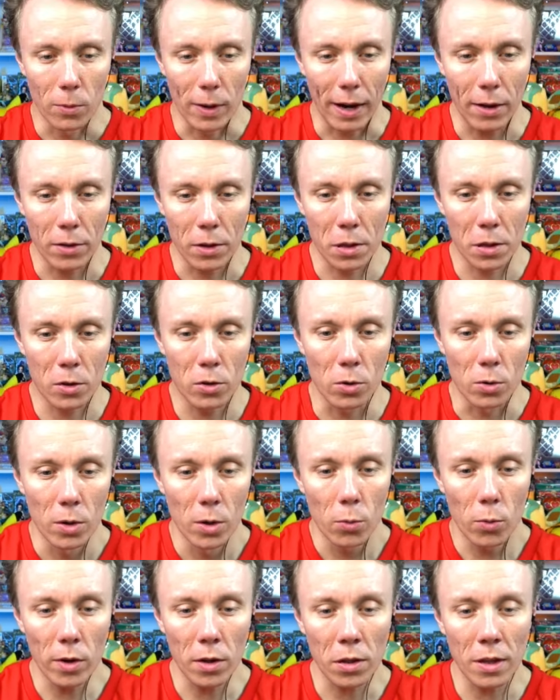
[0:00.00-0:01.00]
Wow, this is cool.
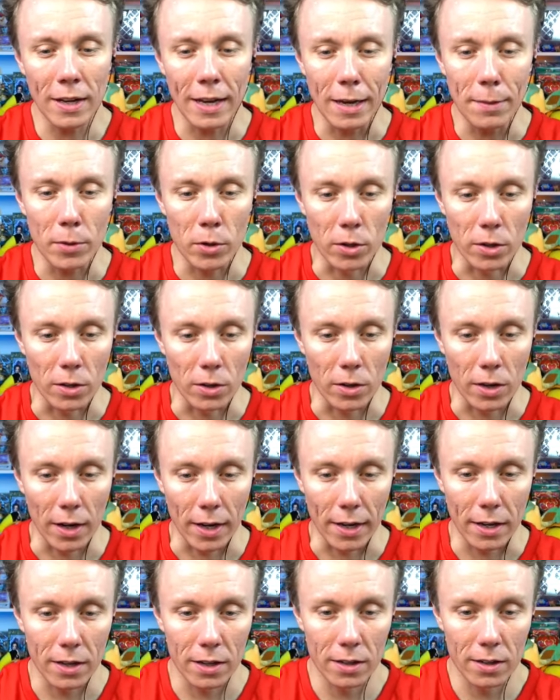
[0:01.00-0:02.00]
What does the neighborhood look
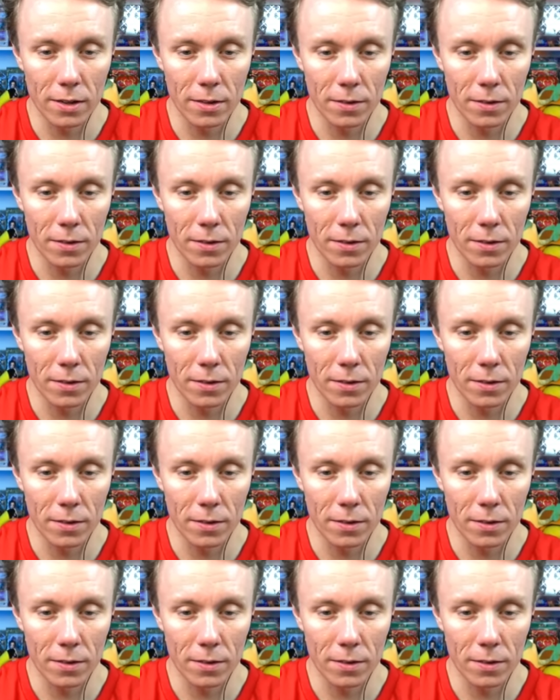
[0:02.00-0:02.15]
like?